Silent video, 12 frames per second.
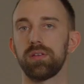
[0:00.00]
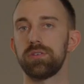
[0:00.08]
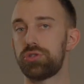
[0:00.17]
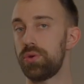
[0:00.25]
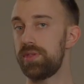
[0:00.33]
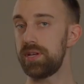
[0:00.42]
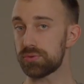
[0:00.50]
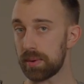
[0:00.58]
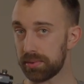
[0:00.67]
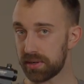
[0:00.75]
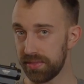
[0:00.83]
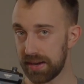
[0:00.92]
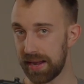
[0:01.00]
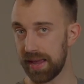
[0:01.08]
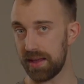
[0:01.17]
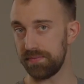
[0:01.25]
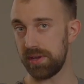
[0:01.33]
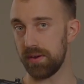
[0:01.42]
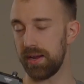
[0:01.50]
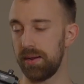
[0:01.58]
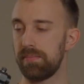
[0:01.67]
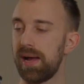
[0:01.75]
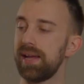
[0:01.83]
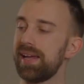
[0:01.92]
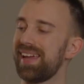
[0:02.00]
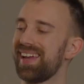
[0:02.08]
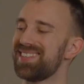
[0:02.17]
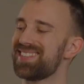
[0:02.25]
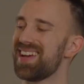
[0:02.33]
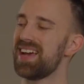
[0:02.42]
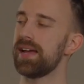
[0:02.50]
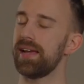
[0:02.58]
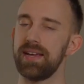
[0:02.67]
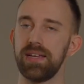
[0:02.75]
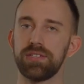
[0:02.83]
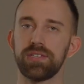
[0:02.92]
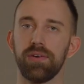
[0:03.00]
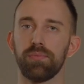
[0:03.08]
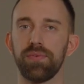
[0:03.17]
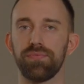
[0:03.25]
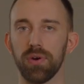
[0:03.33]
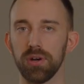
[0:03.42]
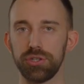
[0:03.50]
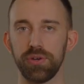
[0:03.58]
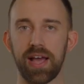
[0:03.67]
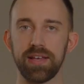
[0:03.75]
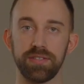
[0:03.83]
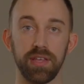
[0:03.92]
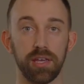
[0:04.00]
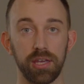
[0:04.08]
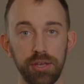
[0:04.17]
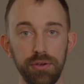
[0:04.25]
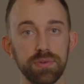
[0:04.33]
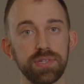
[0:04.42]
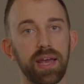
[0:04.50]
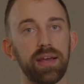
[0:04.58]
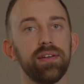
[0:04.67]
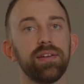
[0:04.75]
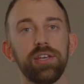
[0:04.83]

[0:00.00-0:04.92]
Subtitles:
So this replica that I have here in my hands is referred to as the Q10.